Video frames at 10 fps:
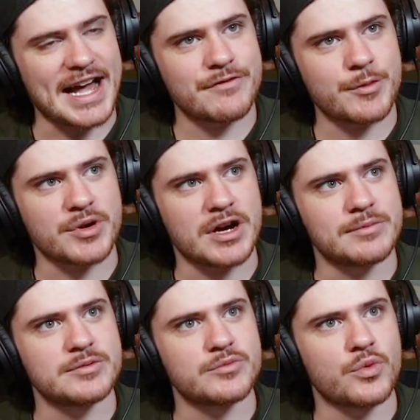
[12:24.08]
have a
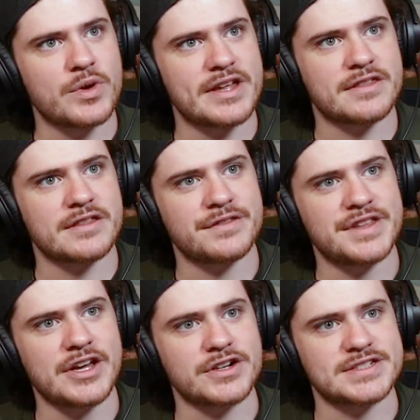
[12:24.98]
problem with
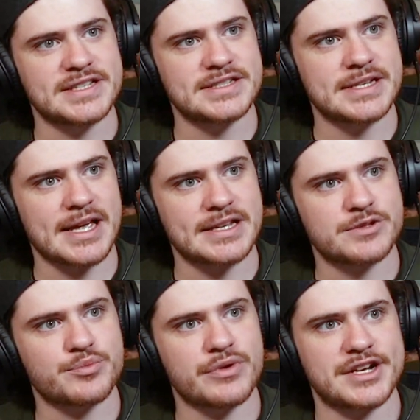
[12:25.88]
the artistic
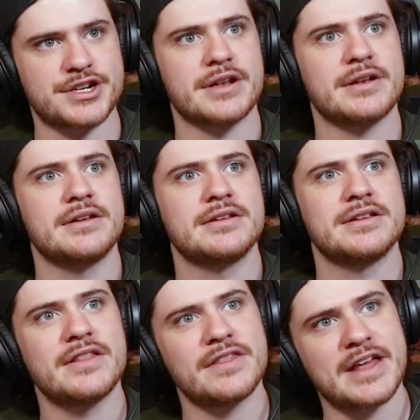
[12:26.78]
expression
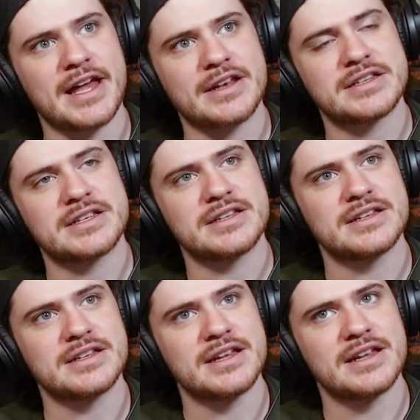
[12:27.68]
that
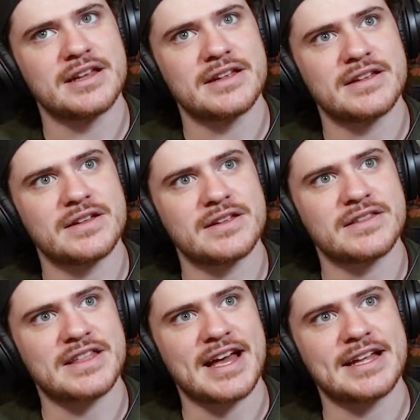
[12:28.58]

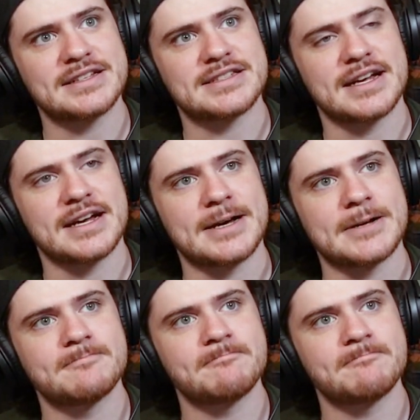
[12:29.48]
Martin